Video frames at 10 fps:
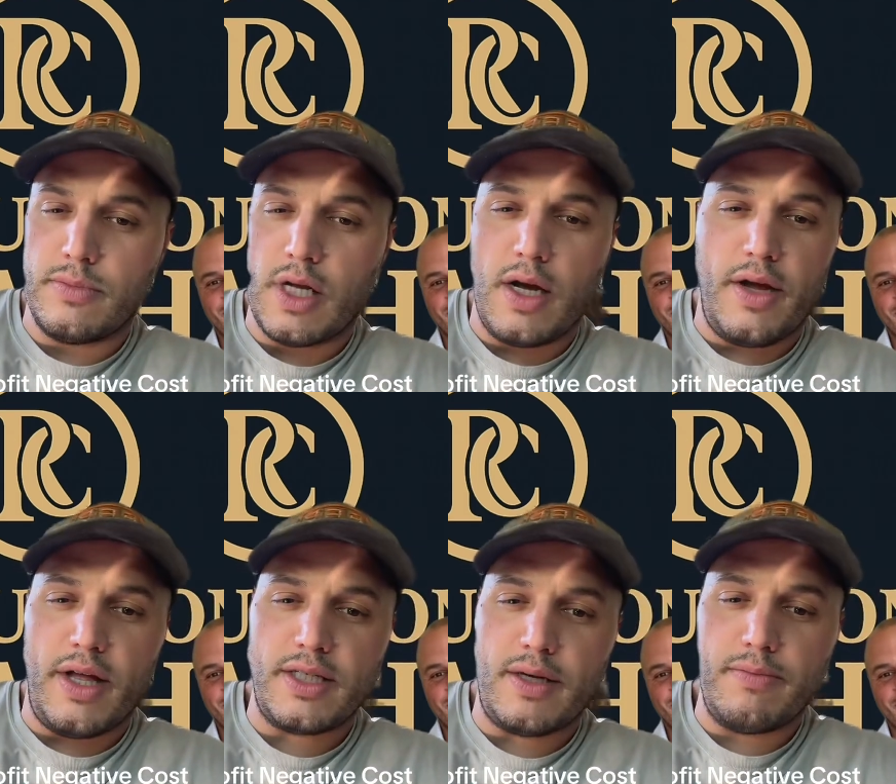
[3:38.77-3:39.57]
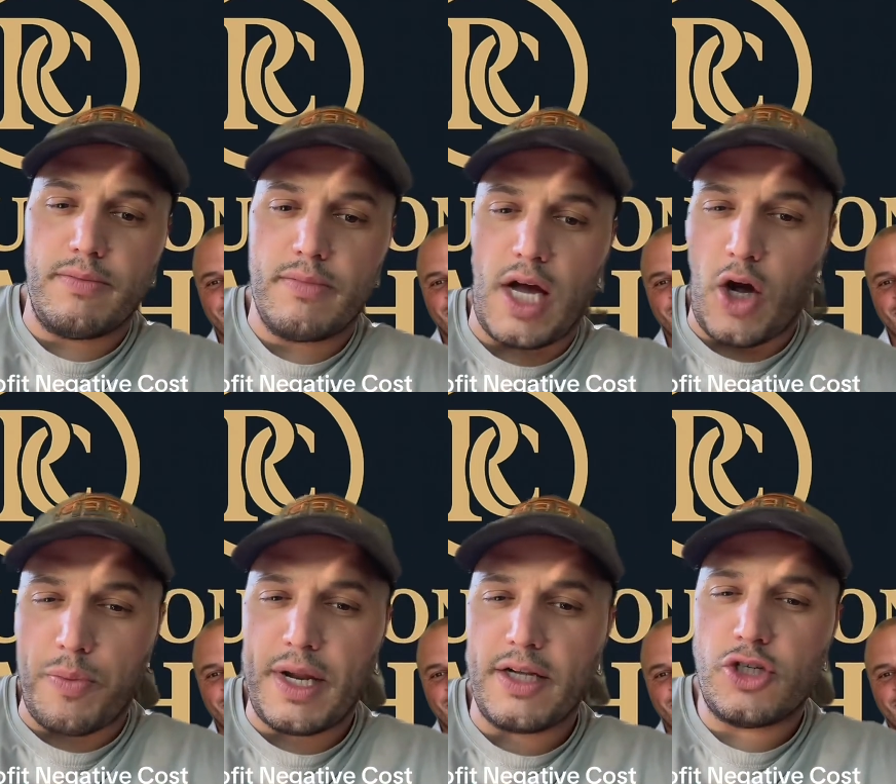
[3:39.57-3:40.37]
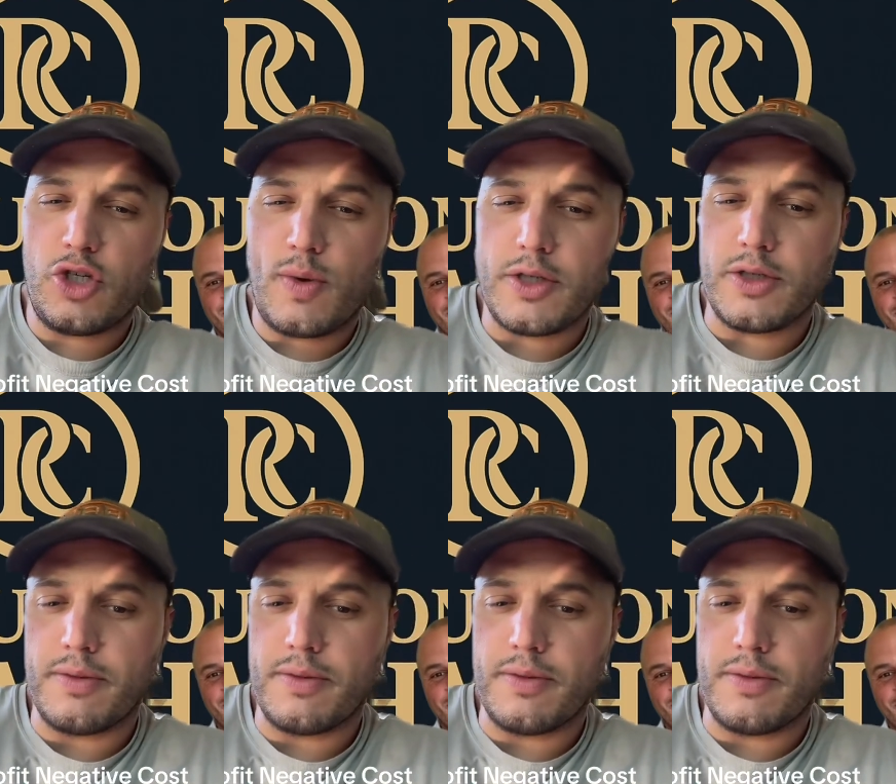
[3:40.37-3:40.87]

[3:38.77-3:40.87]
And that's it. I hope that answered your question.